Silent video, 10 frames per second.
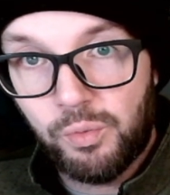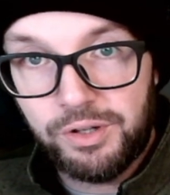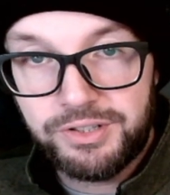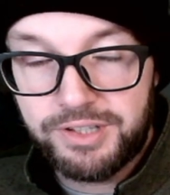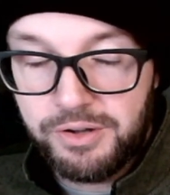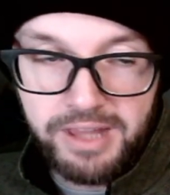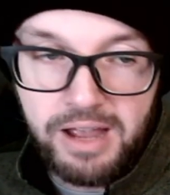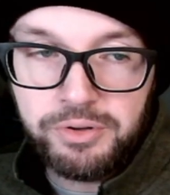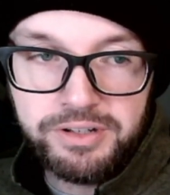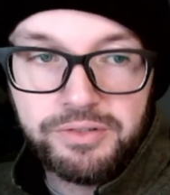once though, and
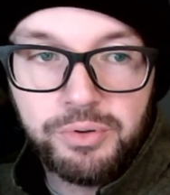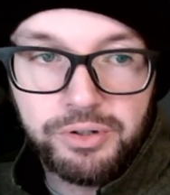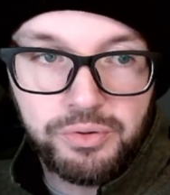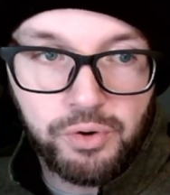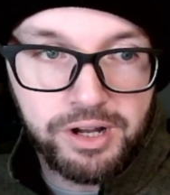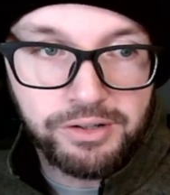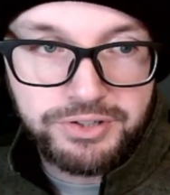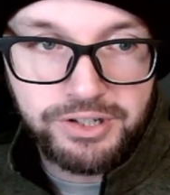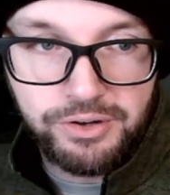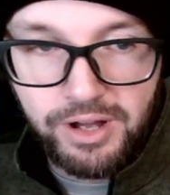that one did really well.
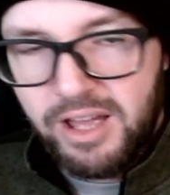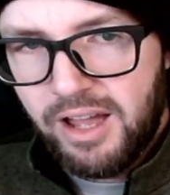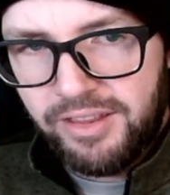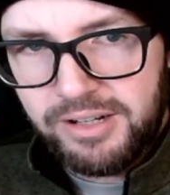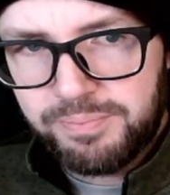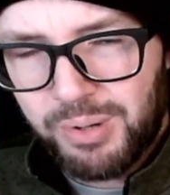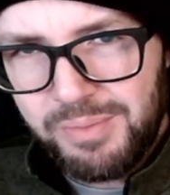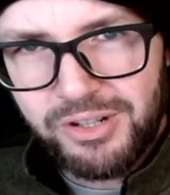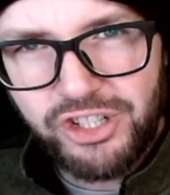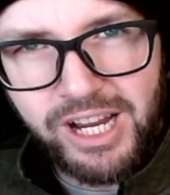So I think
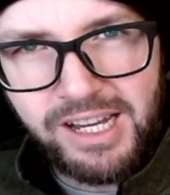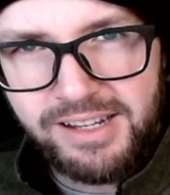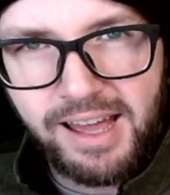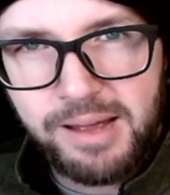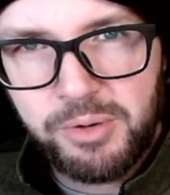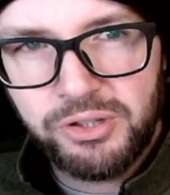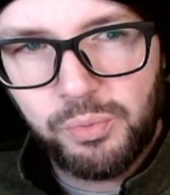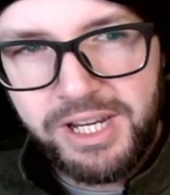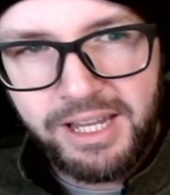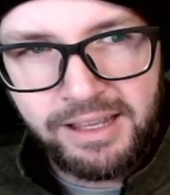pretty much any time on the
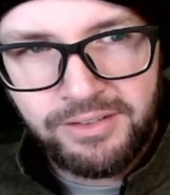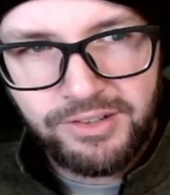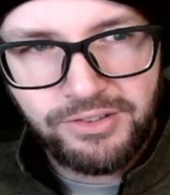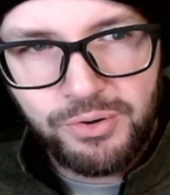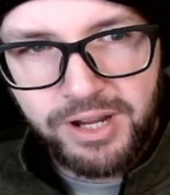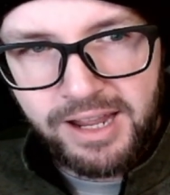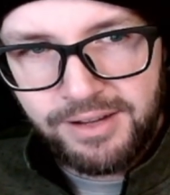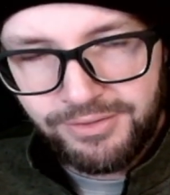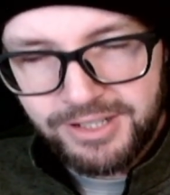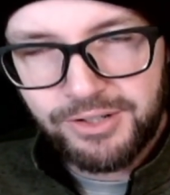weekends is
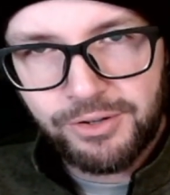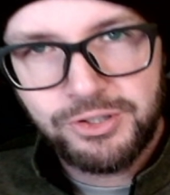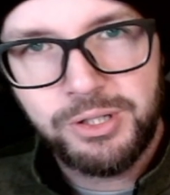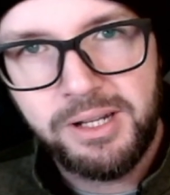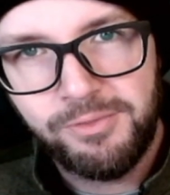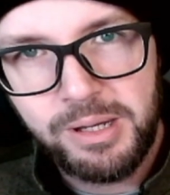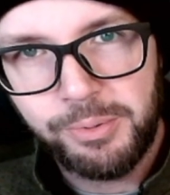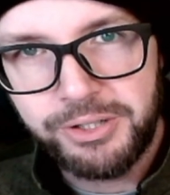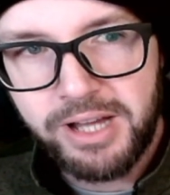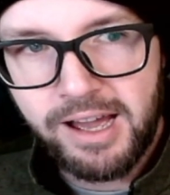okay as long as you give
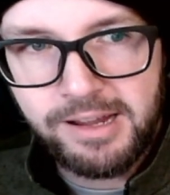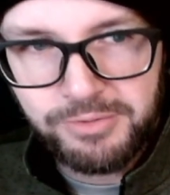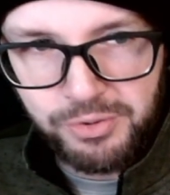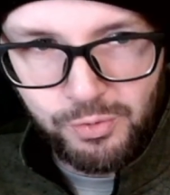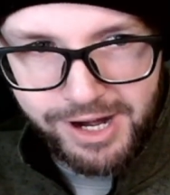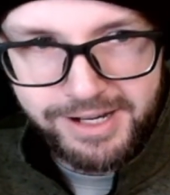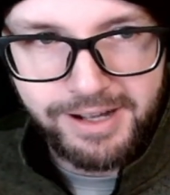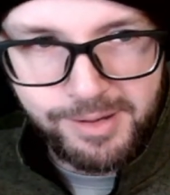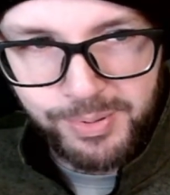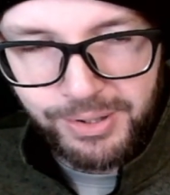people time to wake
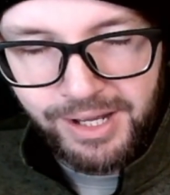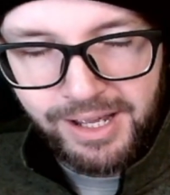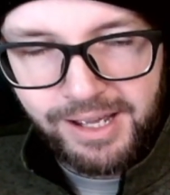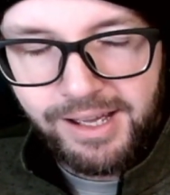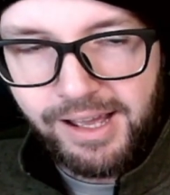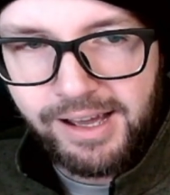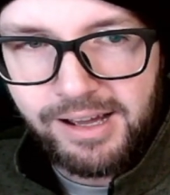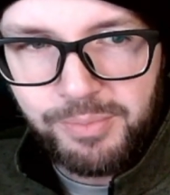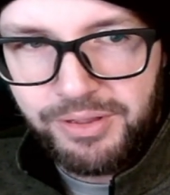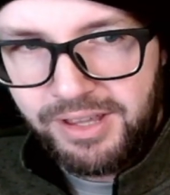up.
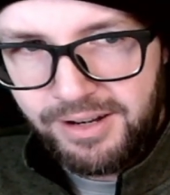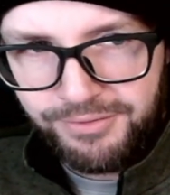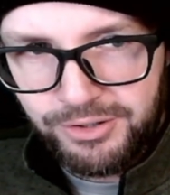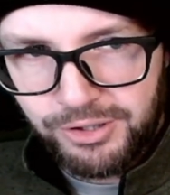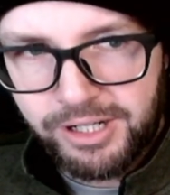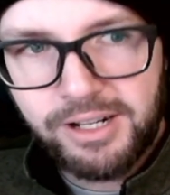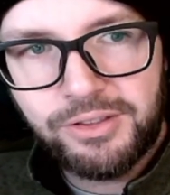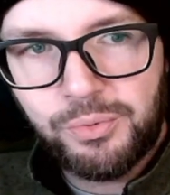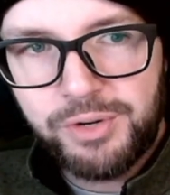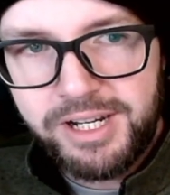But then if you're looking
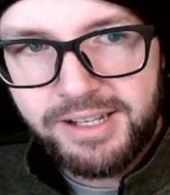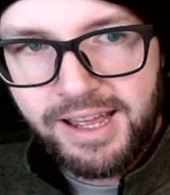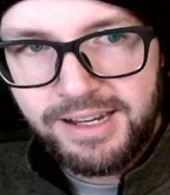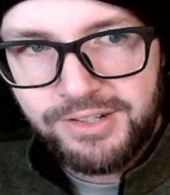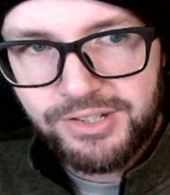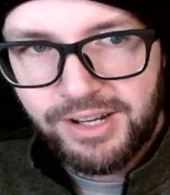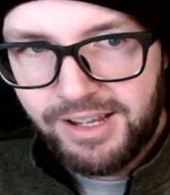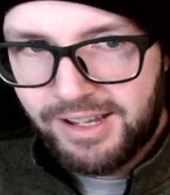at the weekdays,